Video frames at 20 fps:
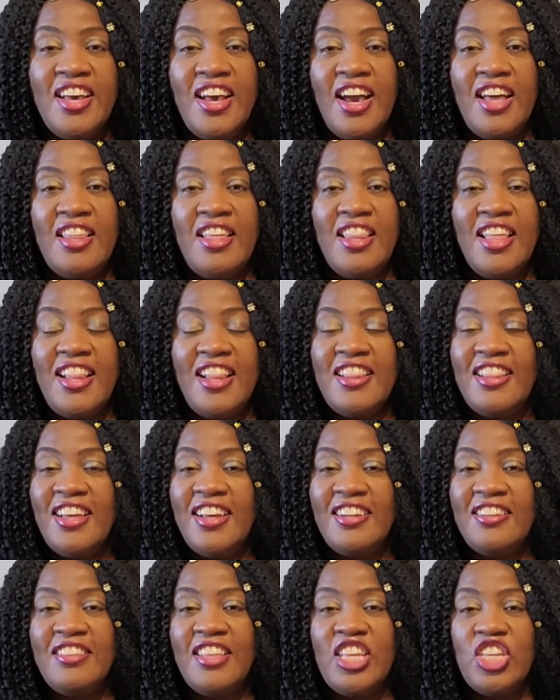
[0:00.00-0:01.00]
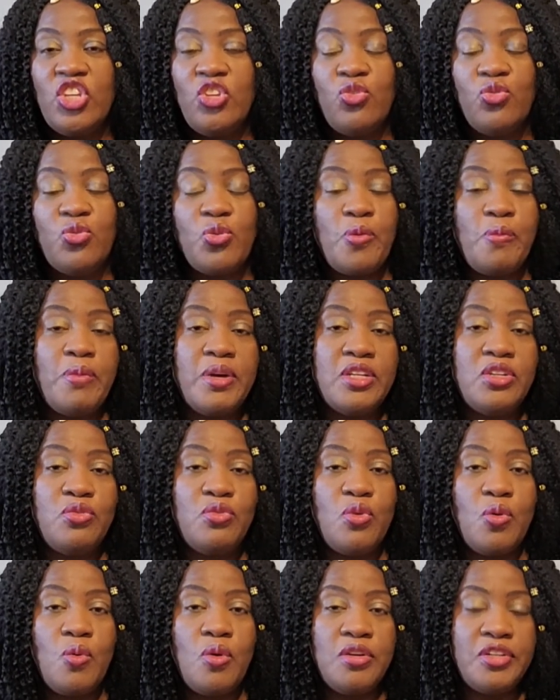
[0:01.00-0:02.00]
Other than that, thank you so much
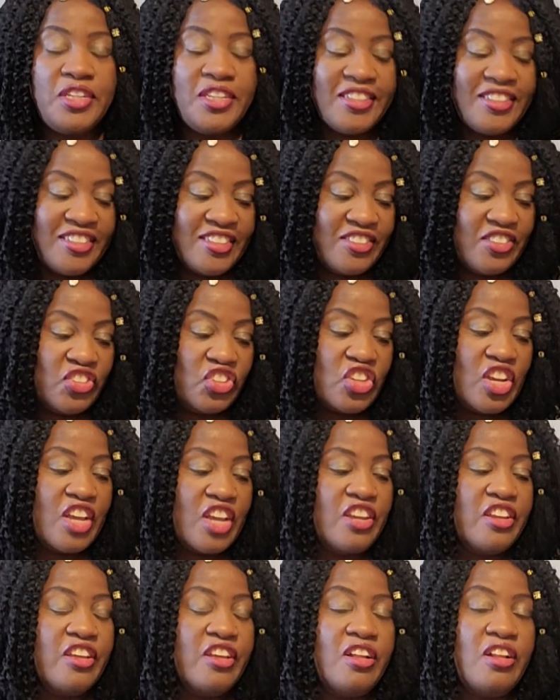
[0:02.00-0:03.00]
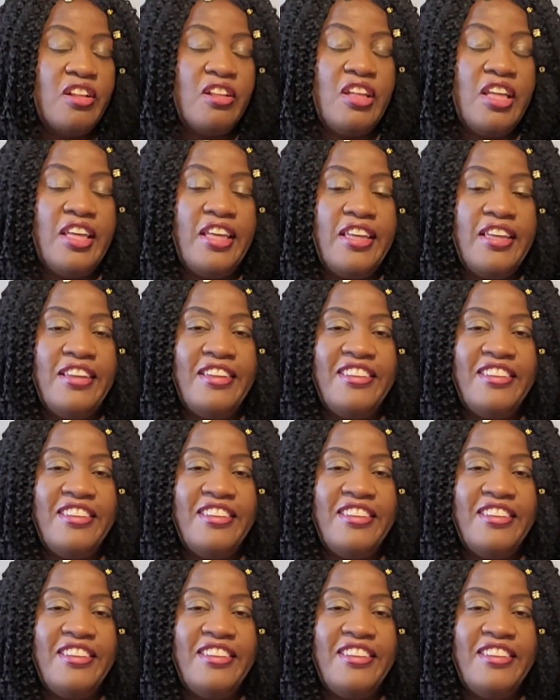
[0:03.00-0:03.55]
for watching this channel, and